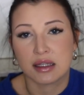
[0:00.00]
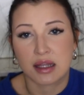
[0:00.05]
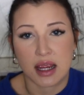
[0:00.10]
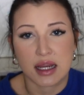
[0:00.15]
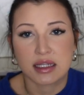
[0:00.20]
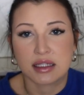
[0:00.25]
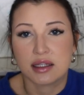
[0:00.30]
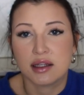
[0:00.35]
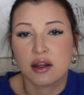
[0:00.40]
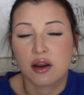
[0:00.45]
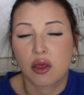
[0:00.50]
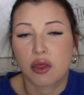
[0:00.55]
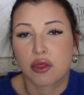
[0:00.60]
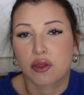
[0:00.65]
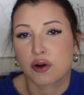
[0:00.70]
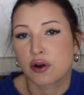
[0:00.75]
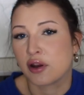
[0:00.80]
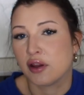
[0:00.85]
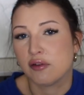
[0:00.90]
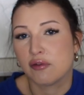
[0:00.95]

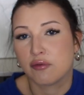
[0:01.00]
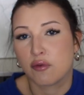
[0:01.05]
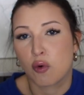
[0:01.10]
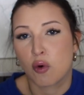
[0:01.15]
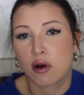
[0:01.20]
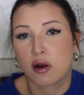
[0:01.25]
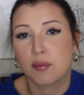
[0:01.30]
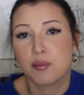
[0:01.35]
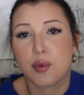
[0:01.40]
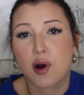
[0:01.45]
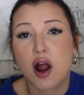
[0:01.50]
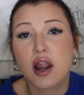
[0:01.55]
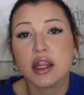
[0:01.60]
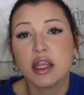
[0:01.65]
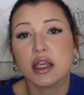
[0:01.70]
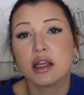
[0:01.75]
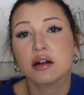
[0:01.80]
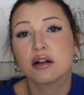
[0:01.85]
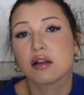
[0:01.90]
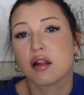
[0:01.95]
1934, Bonnie
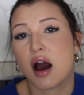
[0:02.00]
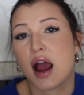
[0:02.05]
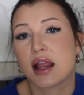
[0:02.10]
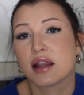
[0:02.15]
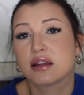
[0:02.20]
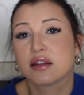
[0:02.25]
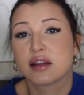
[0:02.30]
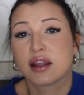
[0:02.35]
and Clyde